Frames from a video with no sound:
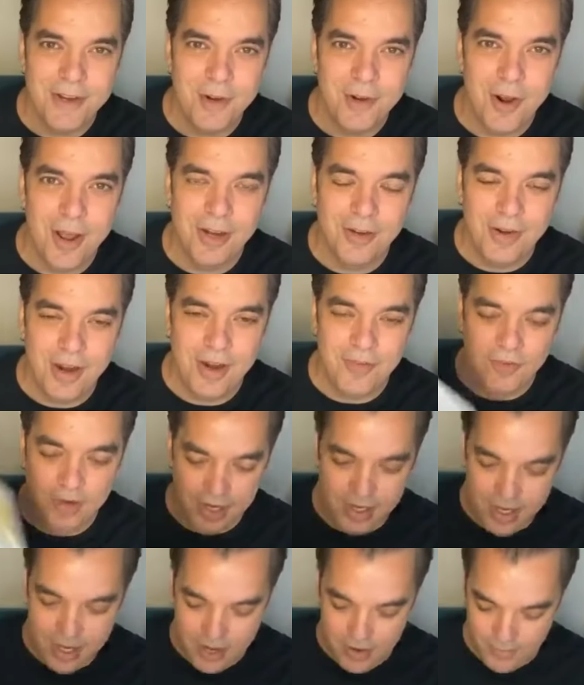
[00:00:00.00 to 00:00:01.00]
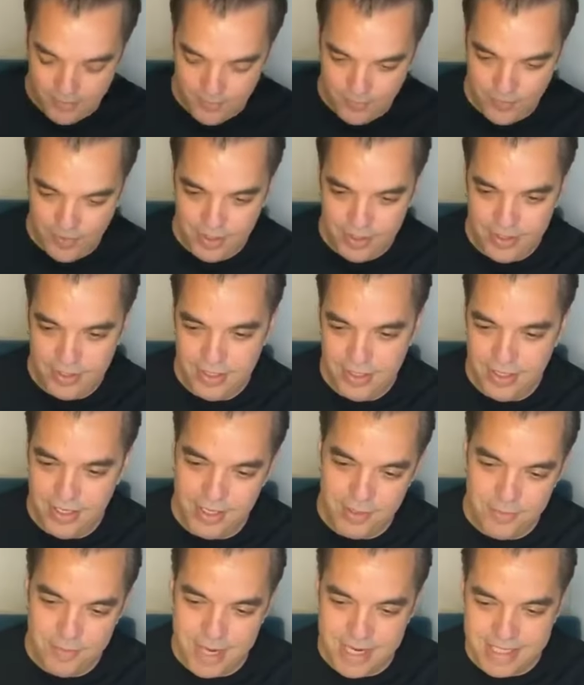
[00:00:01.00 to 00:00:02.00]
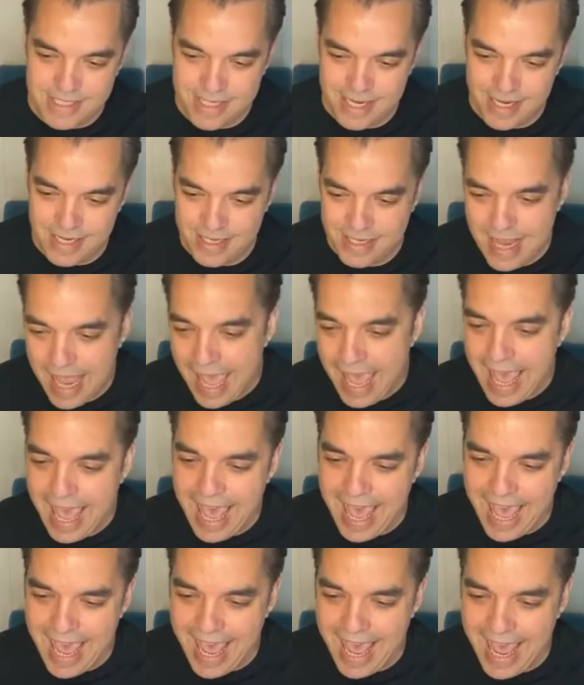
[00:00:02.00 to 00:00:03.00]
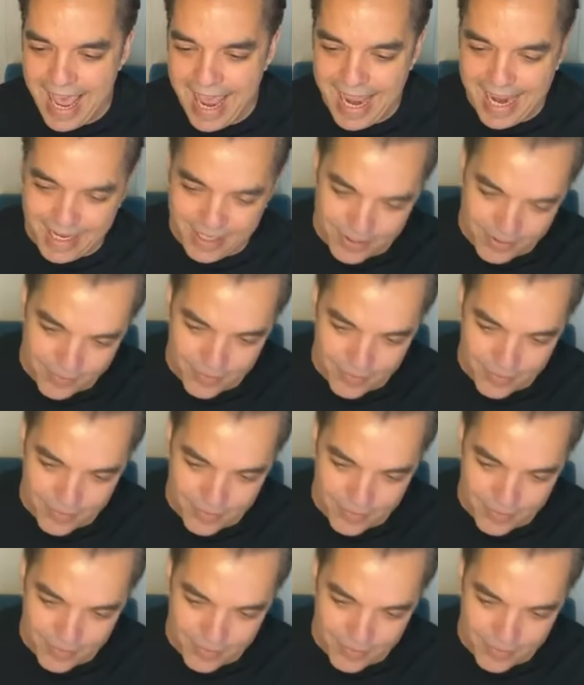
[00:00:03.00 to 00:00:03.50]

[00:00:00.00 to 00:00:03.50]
your autograph right now. You didn't miss it. Yay,